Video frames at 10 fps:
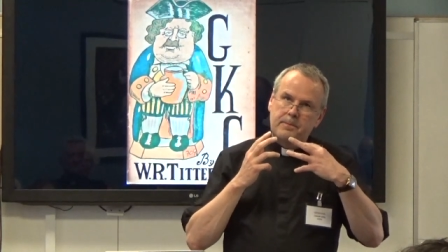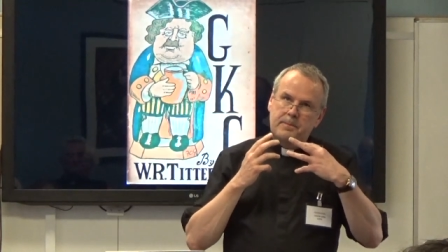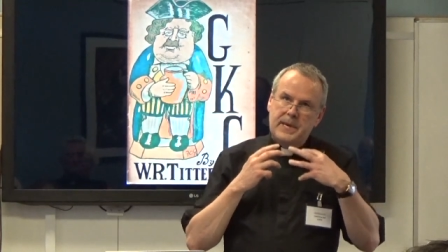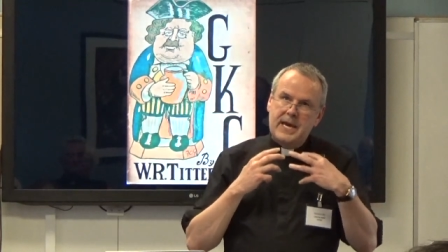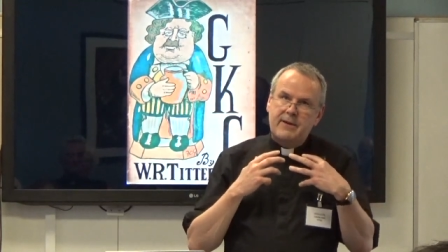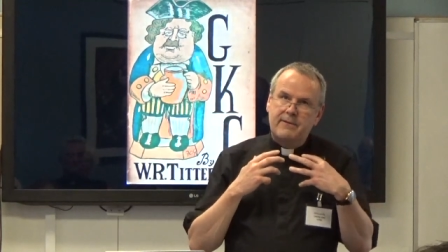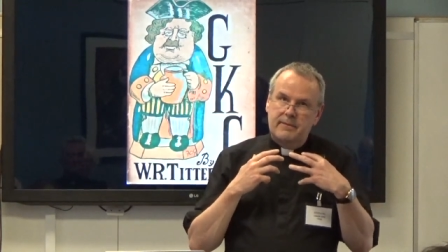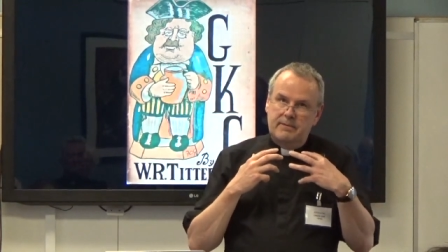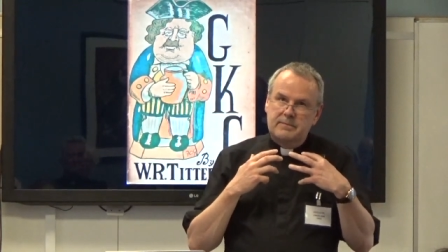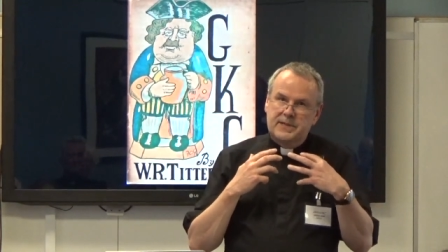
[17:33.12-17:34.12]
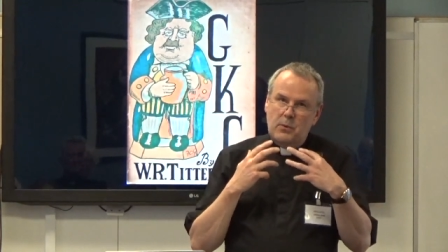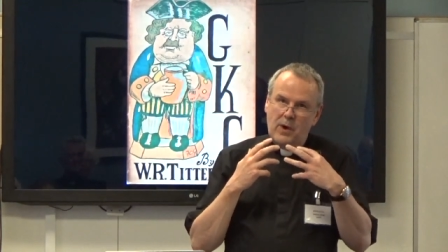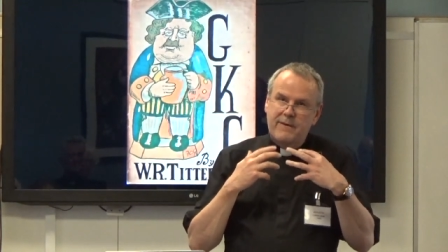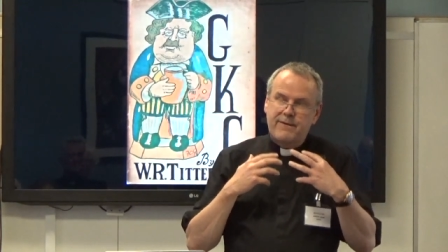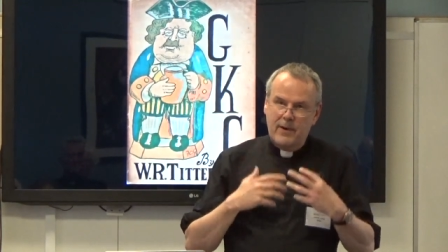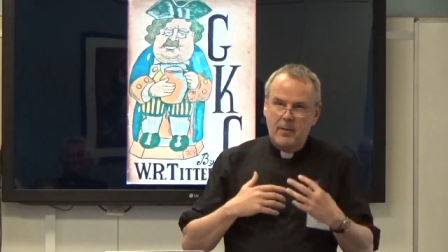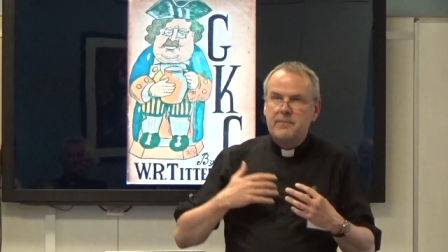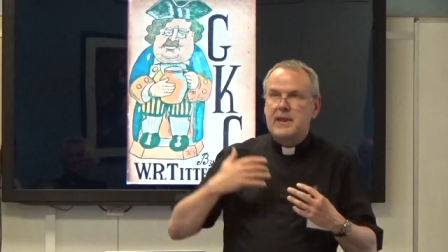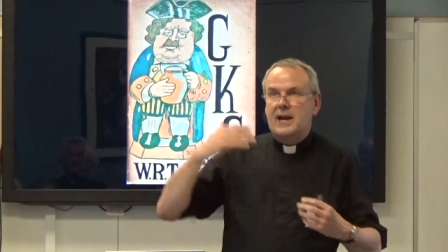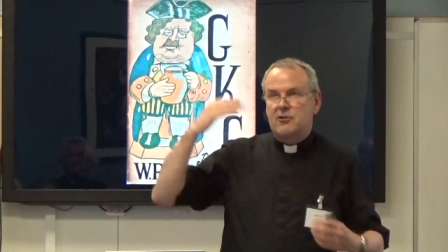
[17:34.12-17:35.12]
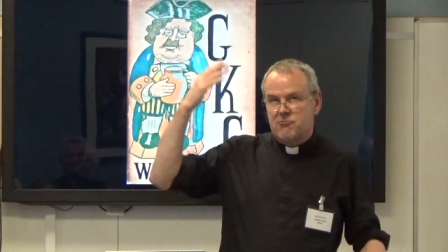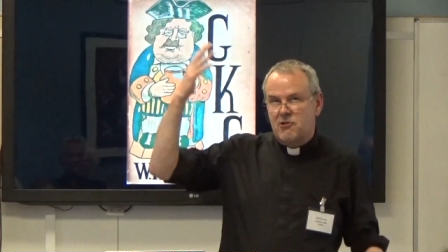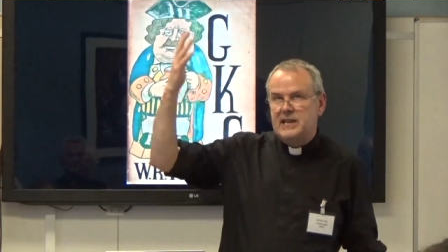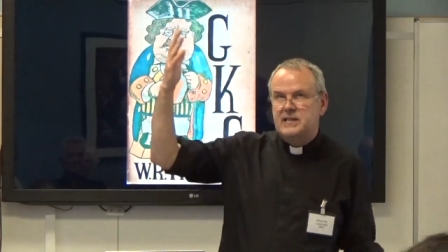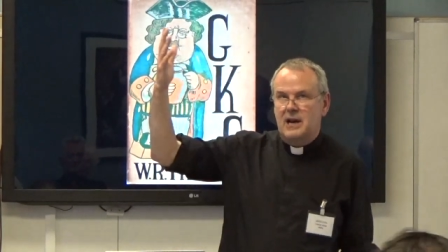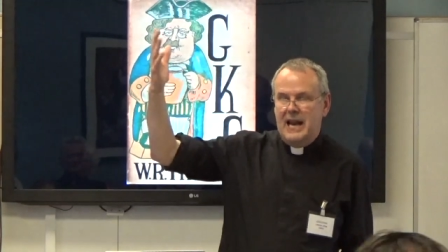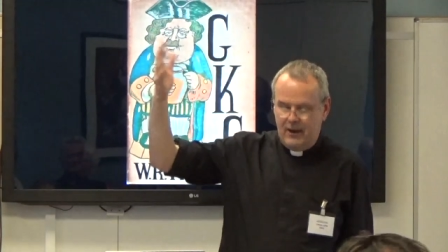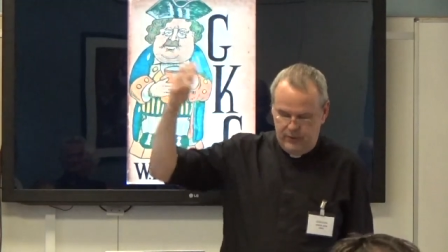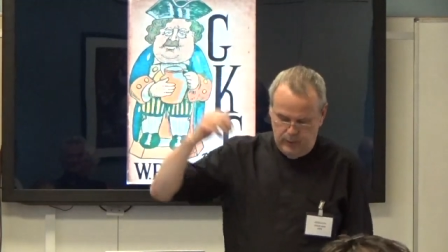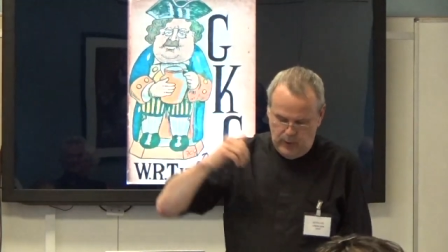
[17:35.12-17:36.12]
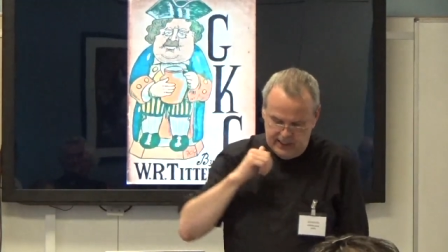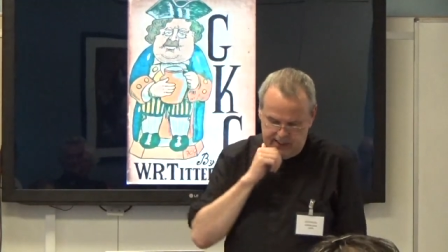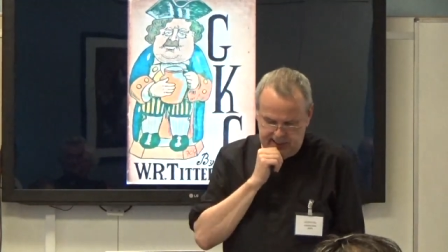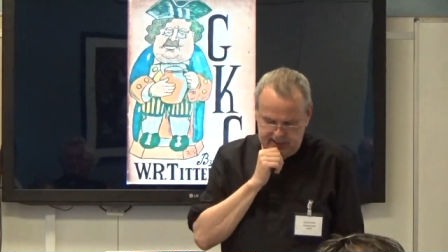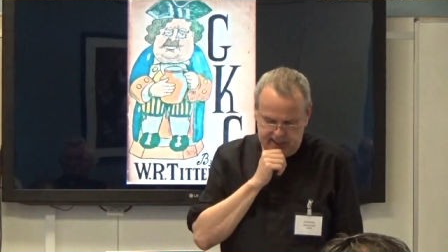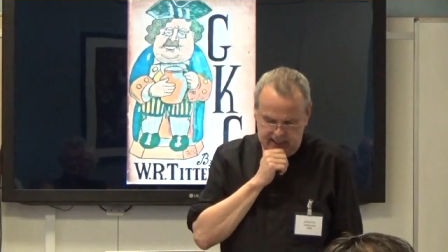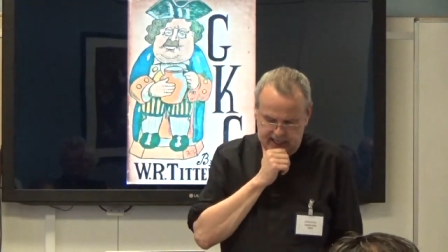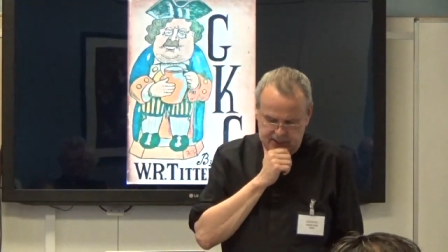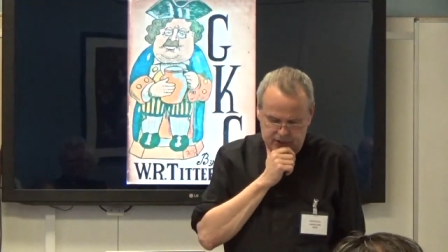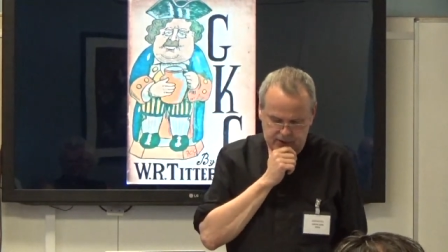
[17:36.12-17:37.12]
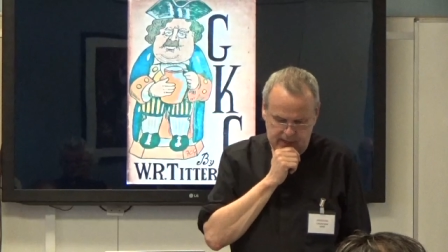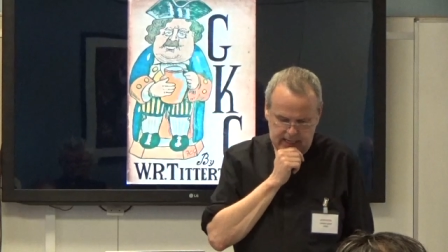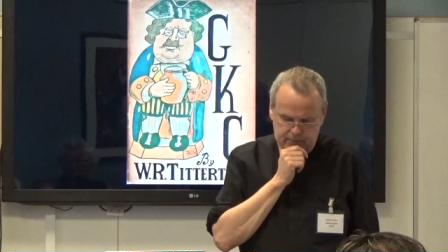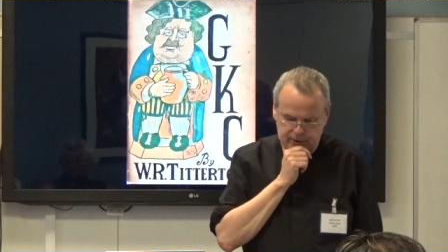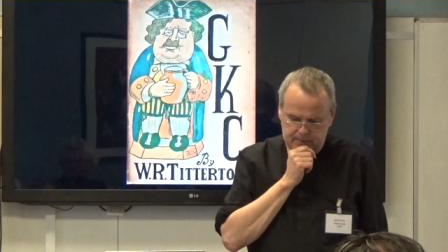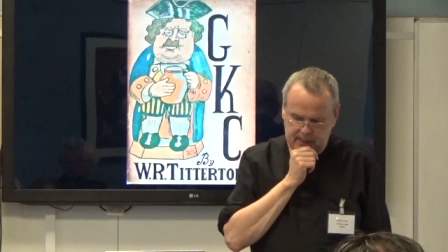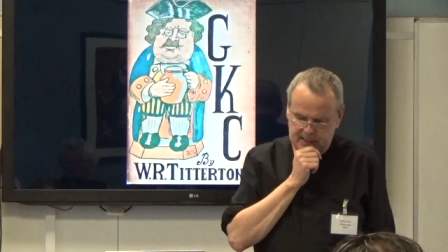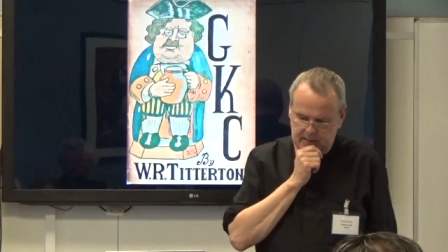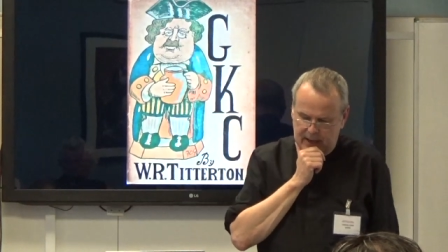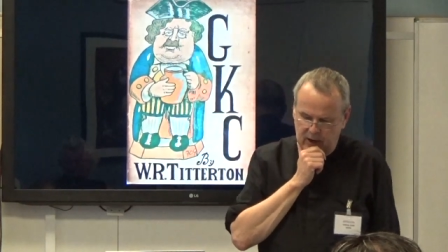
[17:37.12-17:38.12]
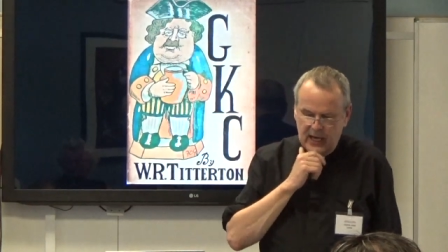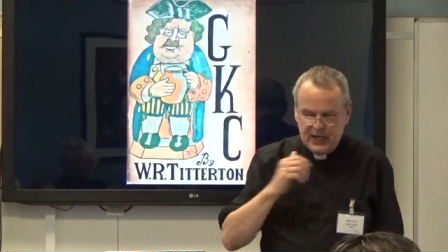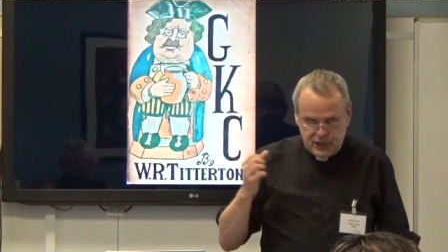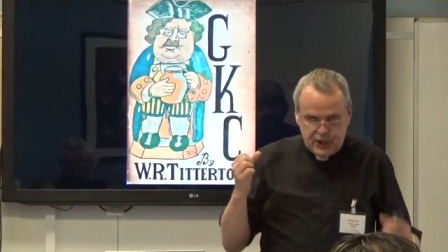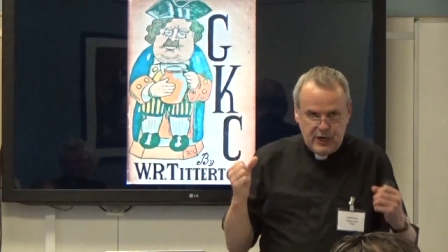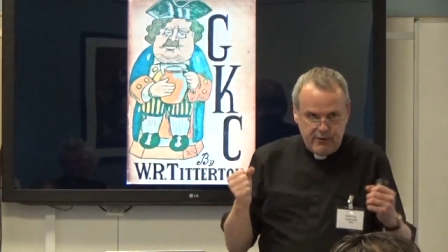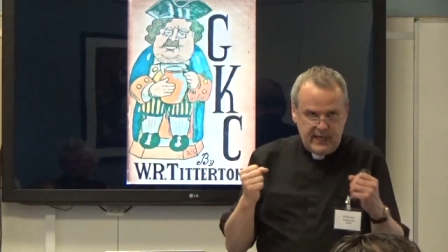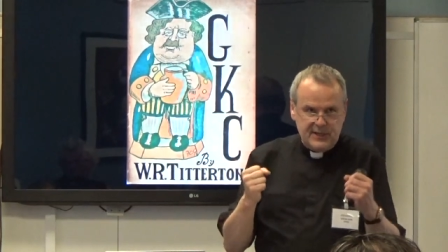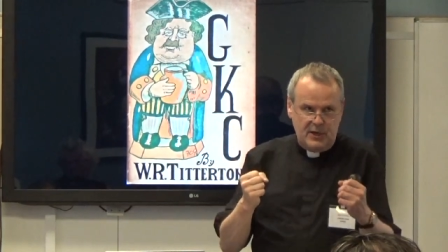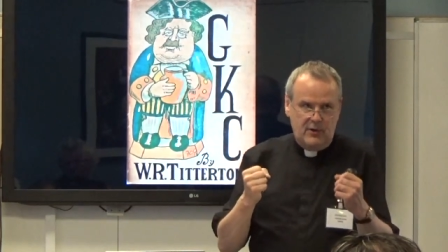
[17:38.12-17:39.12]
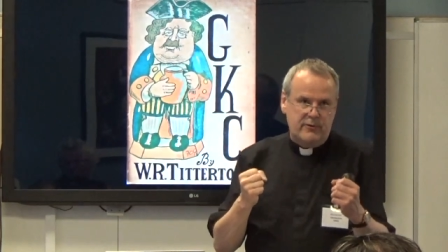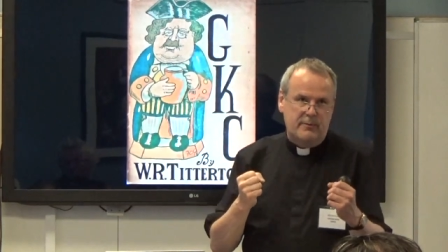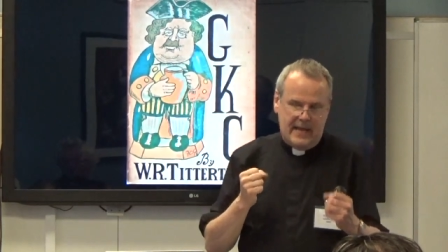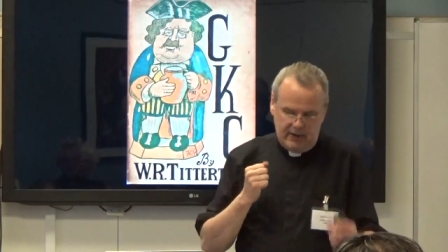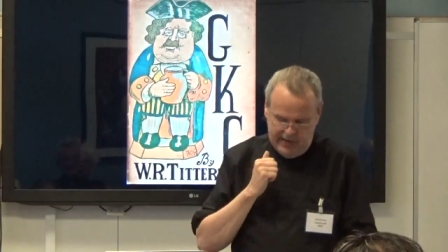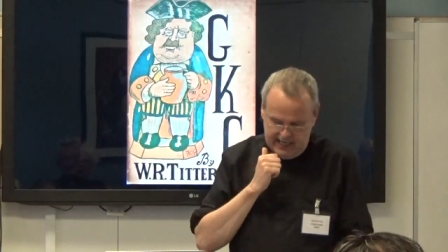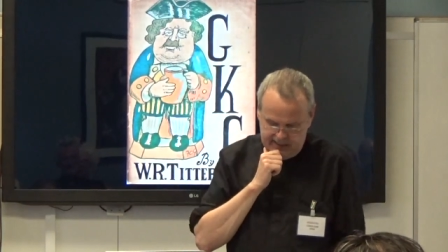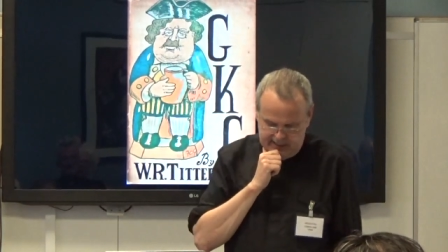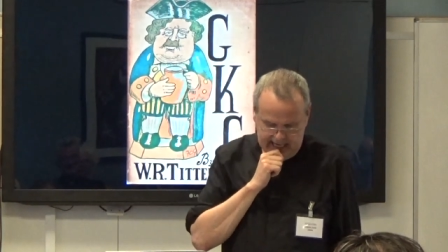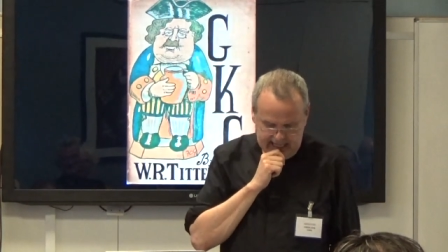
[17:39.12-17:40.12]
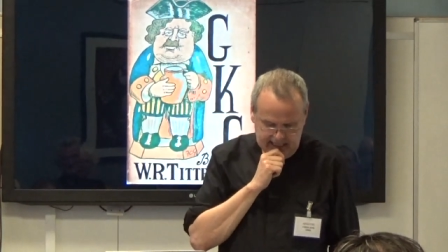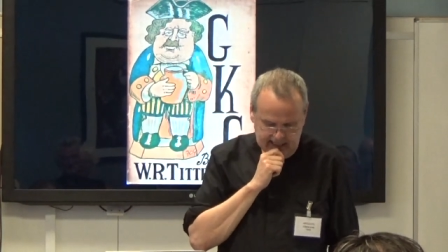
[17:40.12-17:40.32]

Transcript: being, as it were, from that great cloud of witnesses that letter to the Hebrews speaks about, cheering us on from that grandstand.